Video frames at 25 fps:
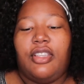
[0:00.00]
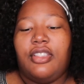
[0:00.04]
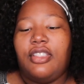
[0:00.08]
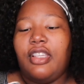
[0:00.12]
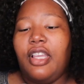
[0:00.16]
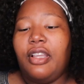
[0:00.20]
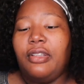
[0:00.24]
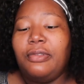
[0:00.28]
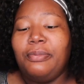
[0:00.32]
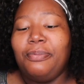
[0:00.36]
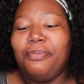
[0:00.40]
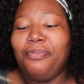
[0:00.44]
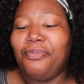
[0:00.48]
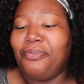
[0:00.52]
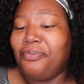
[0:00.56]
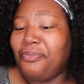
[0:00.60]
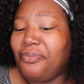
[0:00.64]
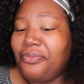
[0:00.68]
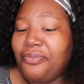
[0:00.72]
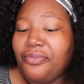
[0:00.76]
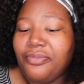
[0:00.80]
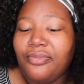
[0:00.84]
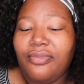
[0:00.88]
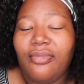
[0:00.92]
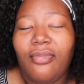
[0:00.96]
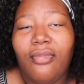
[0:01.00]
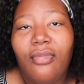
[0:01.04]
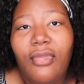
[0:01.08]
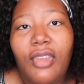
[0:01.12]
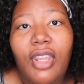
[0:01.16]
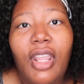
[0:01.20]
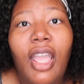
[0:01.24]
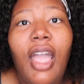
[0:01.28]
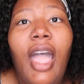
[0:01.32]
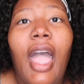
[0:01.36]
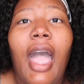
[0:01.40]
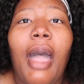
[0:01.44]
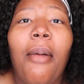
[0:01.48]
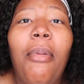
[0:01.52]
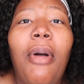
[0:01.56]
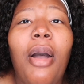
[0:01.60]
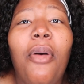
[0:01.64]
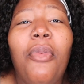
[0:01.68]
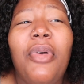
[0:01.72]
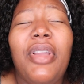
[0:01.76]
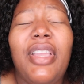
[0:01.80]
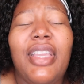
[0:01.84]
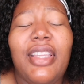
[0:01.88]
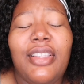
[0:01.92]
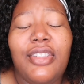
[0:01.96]
So how about
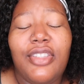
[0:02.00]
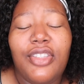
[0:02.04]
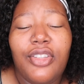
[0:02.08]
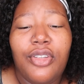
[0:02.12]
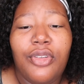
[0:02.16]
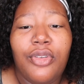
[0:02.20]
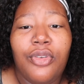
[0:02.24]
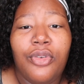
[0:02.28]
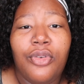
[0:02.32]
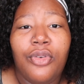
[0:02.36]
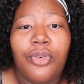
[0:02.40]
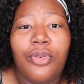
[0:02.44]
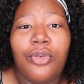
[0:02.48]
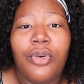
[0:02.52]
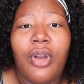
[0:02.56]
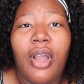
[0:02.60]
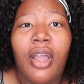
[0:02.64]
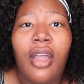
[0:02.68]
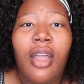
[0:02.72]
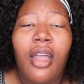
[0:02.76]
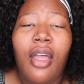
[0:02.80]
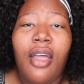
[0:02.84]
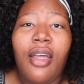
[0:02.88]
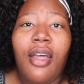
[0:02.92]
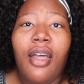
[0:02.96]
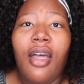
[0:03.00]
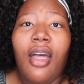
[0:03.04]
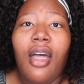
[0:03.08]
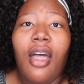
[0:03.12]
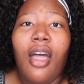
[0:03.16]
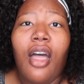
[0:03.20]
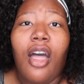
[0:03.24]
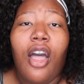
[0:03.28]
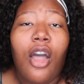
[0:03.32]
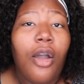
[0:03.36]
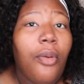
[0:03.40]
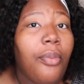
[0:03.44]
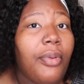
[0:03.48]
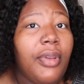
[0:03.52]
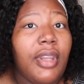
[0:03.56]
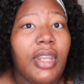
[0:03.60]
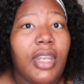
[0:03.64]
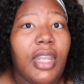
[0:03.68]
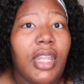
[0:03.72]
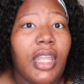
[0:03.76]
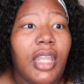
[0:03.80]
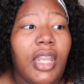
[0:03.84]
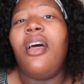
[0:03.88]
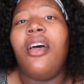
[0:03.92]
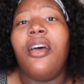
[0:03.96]
we get to opening
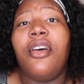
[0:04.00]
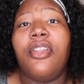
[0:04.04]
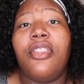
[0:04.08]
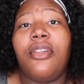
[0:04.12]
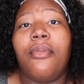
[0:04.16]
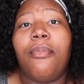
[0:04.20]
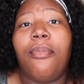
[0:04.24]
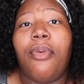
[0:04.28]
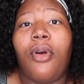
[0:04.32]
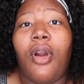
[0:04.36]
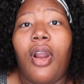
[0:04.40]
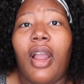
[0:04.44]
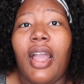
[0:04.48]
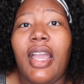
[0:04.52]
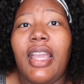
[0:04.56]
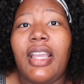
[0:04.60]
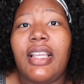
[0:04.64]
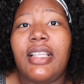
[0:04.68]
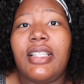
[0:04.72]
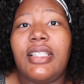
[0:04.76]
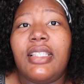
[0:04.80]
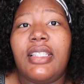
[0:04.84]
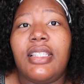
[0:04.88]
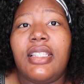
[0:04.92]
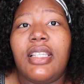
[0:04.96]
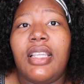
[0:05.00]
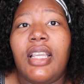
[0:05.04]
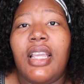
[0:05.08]
it? The price,